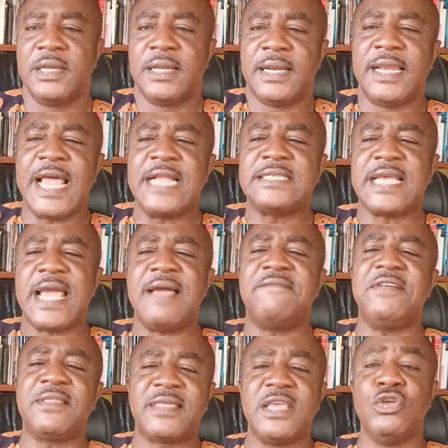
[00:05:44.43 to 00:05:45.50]
Let
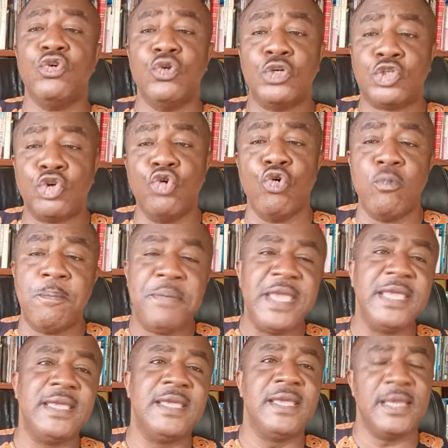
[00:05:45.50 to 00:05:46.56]
everything you do
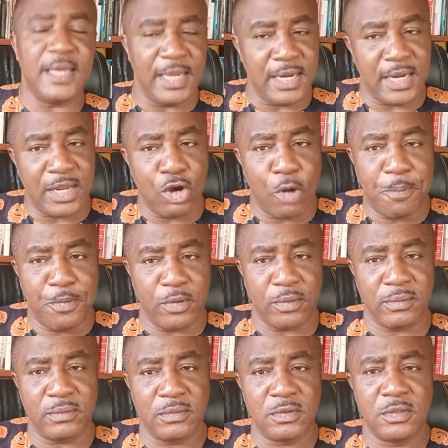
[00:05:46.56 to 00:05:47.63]
be in the open.
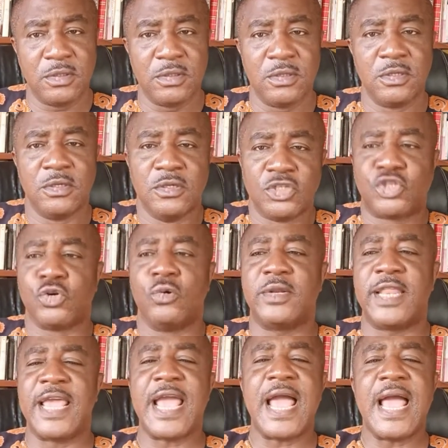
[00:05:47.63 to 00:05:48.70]
Should
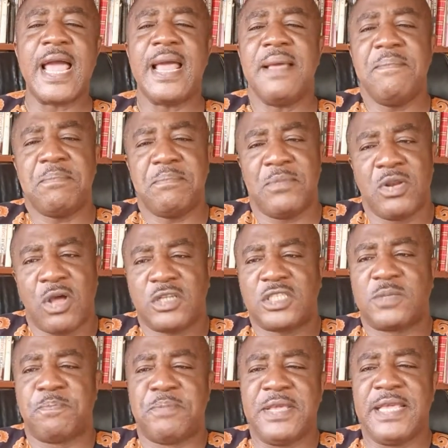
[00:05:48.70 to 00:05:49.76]
there not
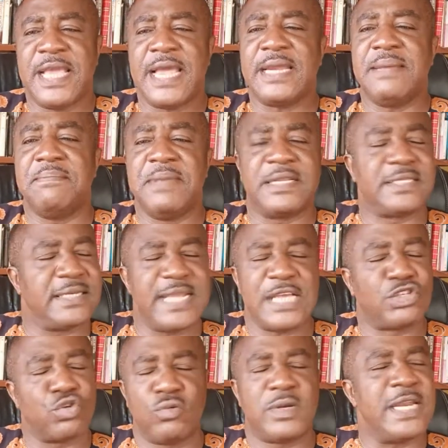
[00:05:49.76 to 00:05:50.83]
be any meeting, there
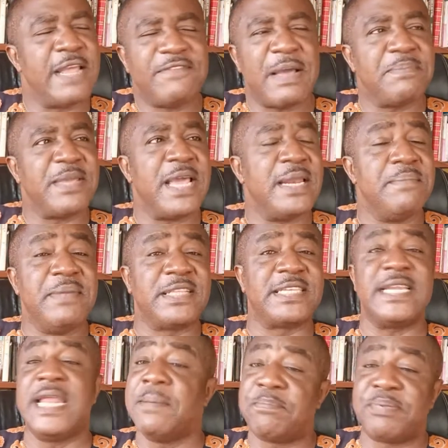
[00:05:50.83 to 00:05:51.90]
should never be any
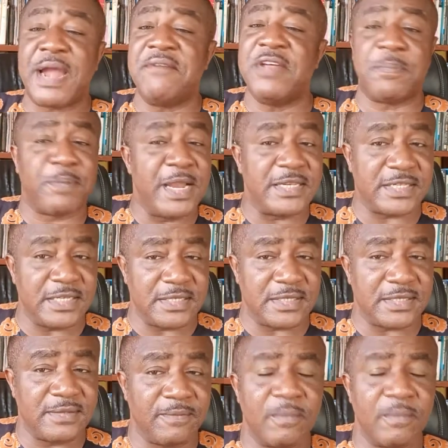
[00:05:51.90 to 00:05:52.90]
meeting in private places.